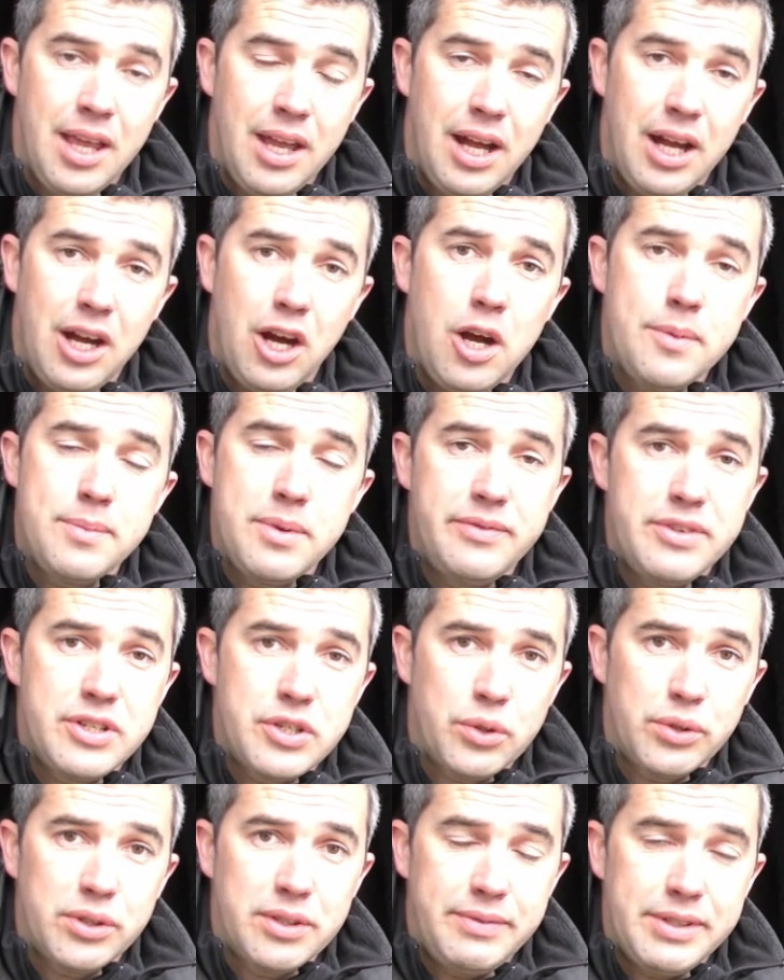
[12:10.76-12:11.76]
I hope you've
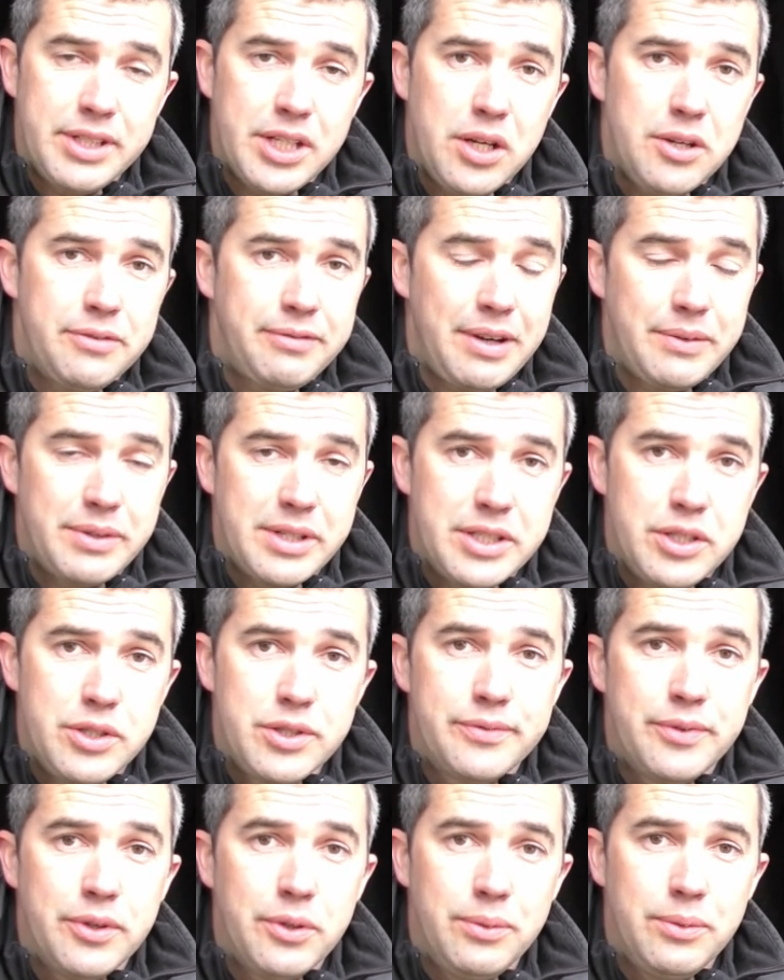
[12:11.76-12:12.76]
enjoyed the video, found it
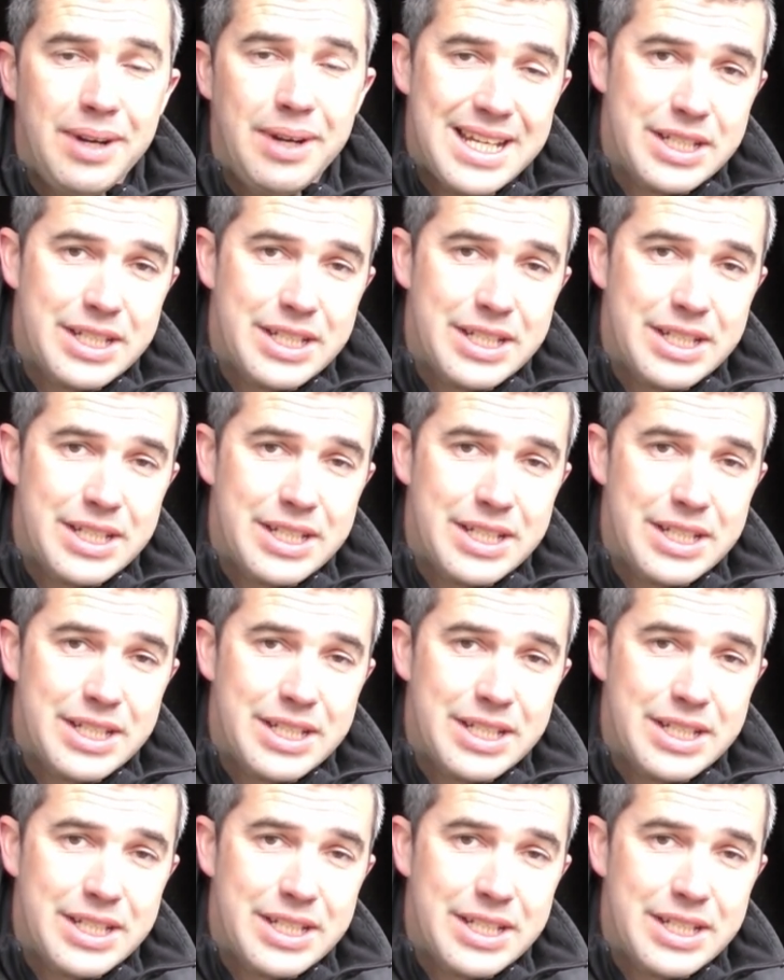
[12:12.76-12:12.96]
useful.